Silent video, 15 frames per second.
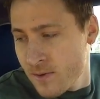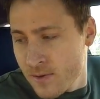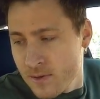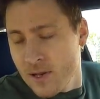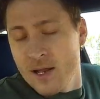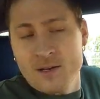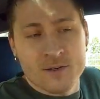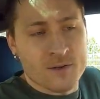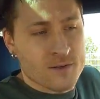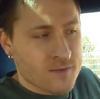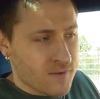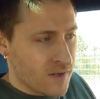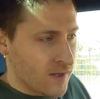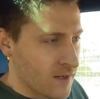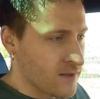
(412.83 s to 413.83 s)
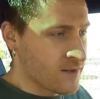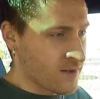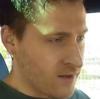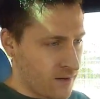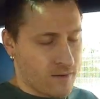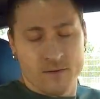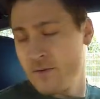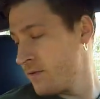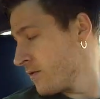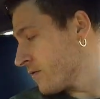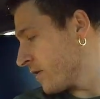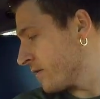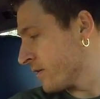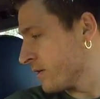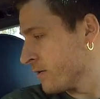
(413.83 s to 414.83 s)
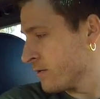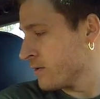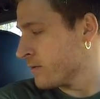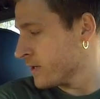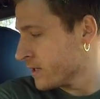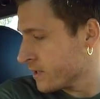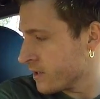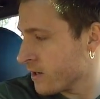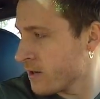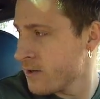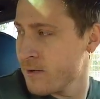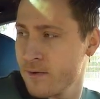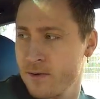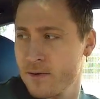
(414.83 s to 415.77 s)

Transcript: I just think it's a very good looking car.